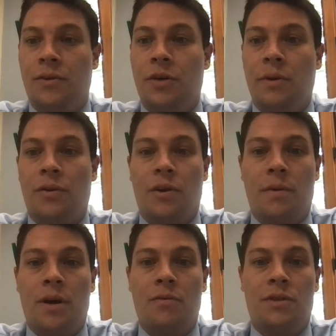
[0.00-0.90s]
We could be learning
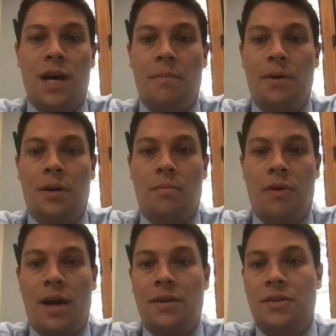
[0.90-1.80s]
about a new topic,
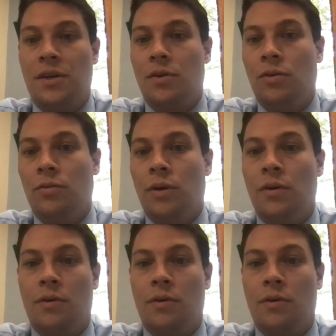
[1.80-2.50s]
practicing an old one,